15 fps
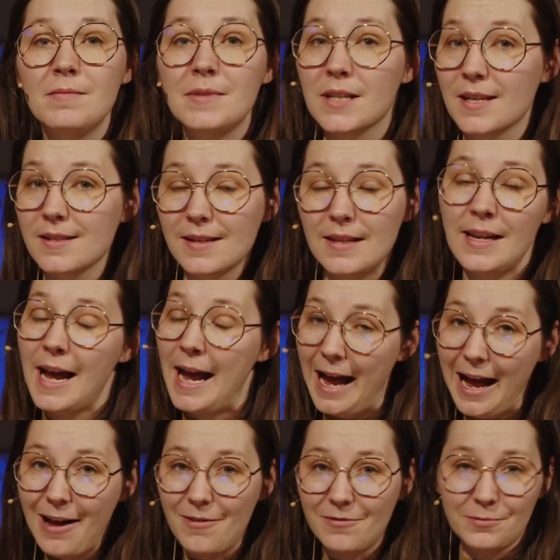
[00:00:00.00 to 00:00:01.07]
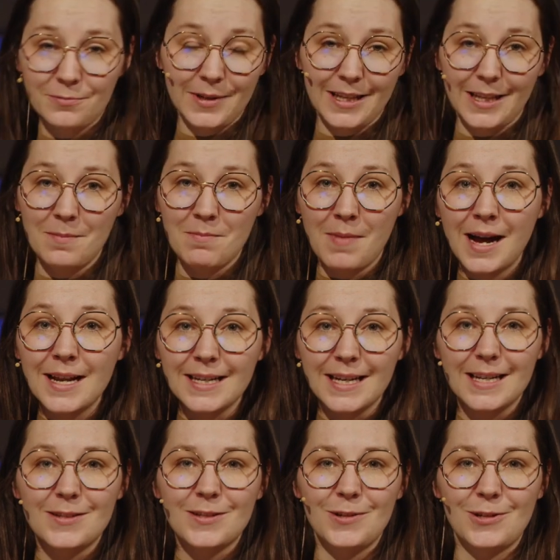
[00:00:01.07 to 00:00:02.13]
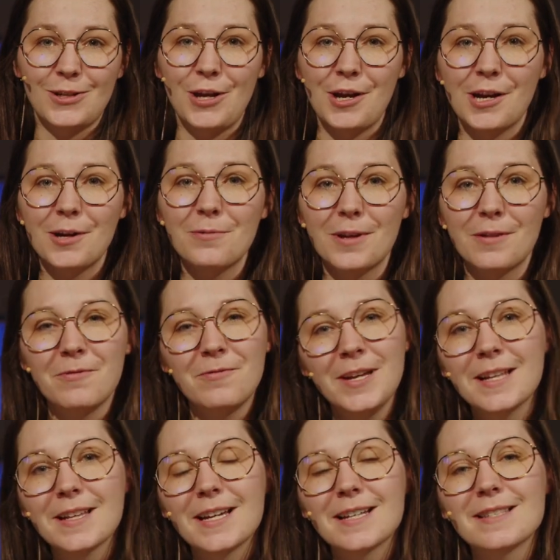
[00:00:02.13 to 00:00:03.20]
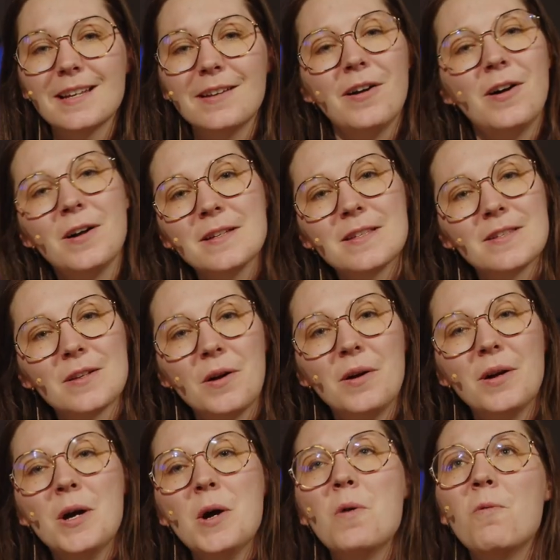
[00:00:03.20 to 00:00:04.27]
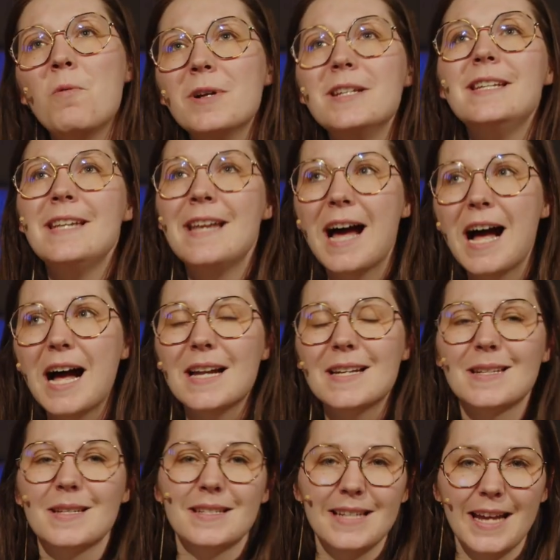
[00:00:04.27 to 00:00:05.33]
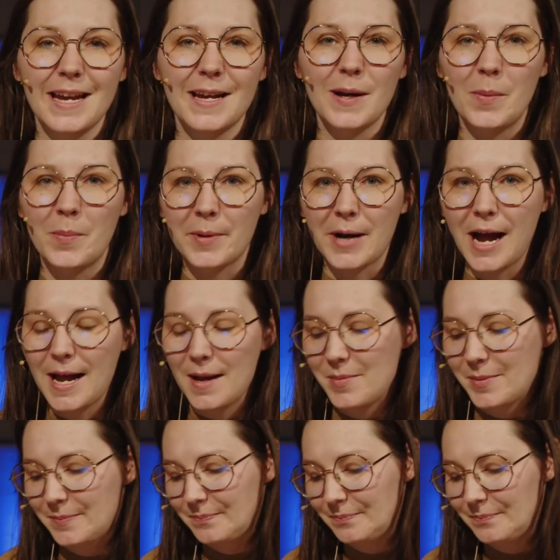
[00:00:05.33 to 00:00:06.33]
doesn't have really money to share with Felix and also would not take a bribe.